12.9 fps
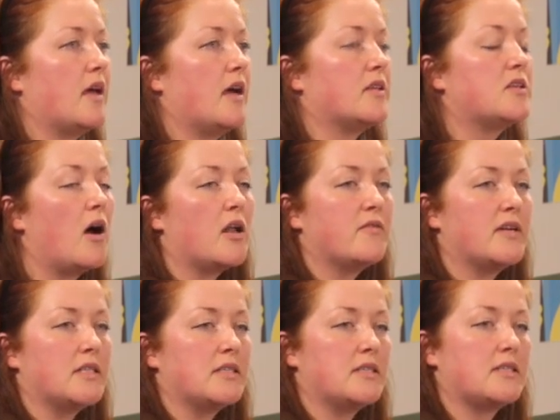a
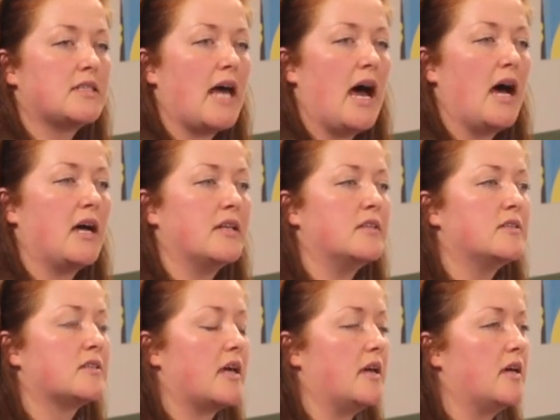tolerance
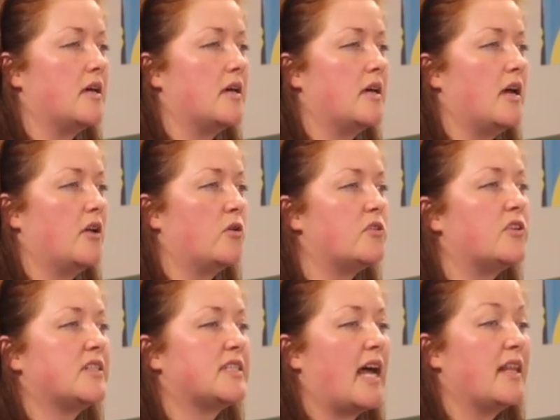and an
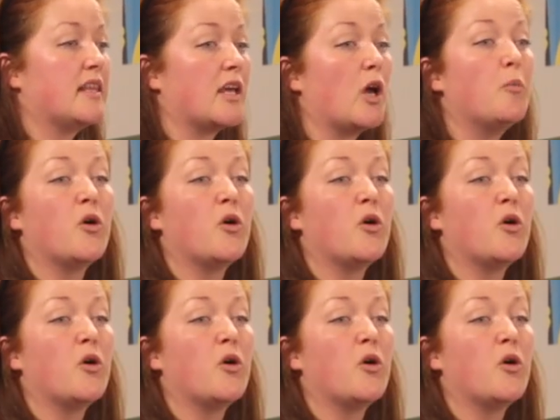understanding